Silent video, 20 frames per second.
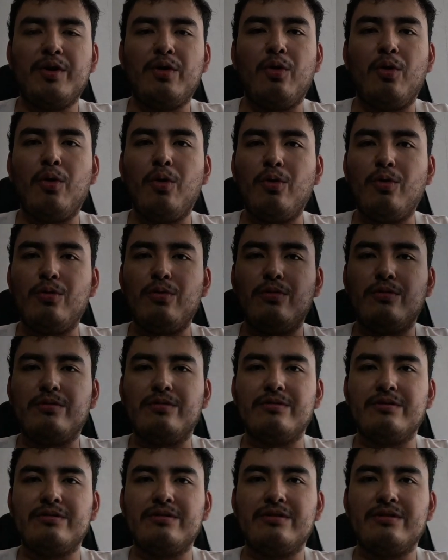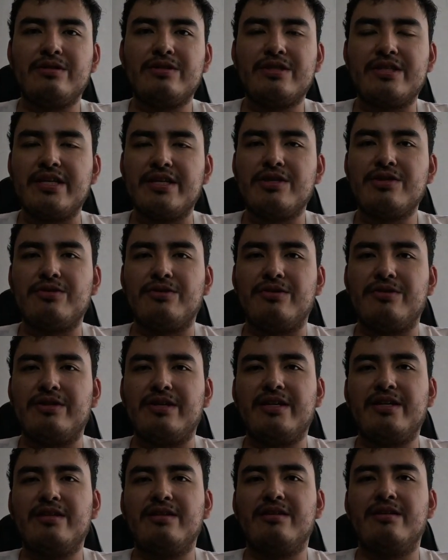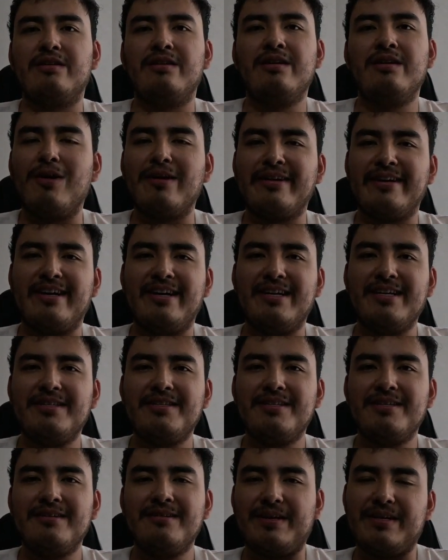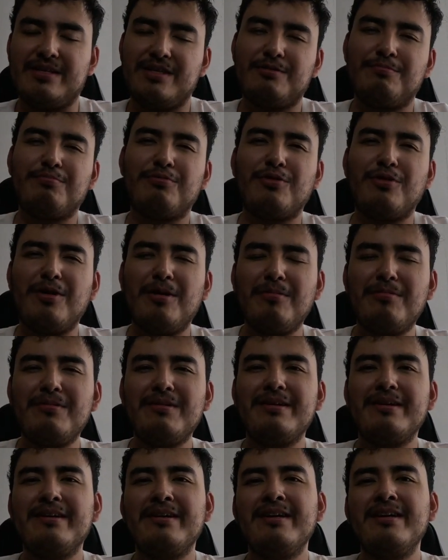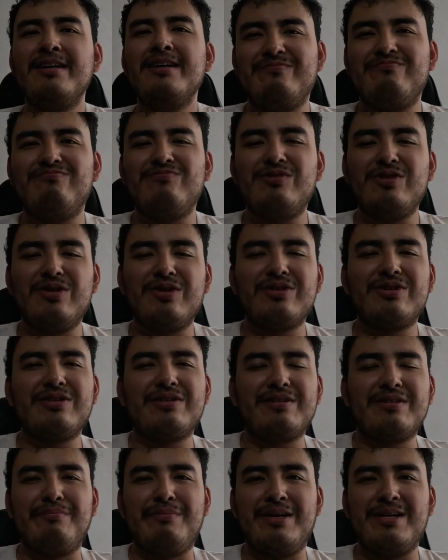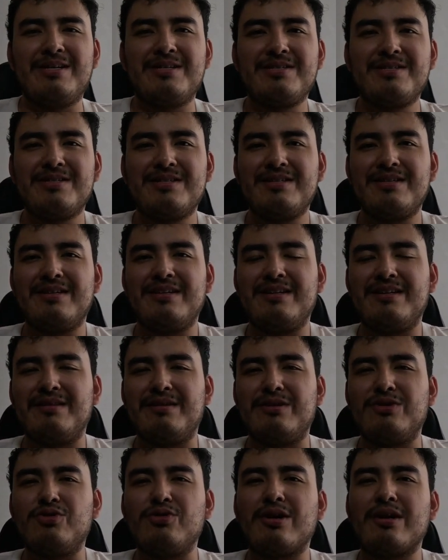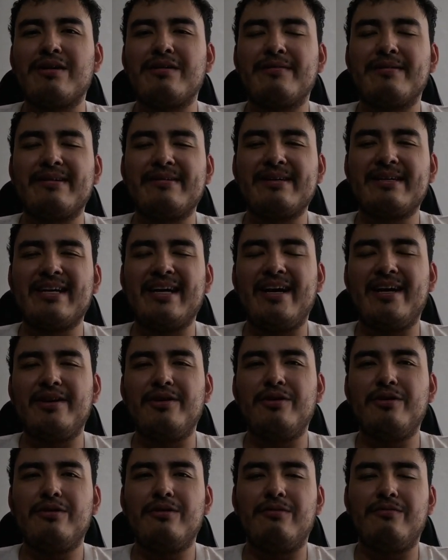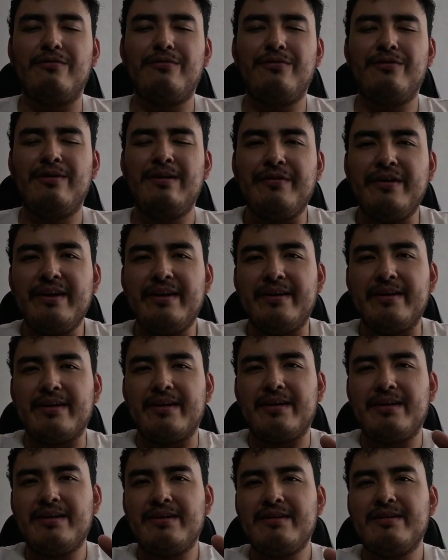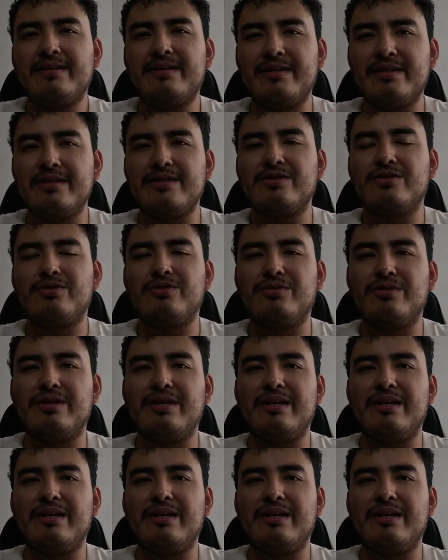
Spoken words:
whole season in one night, that's probably not the best, and you are kind of fitting into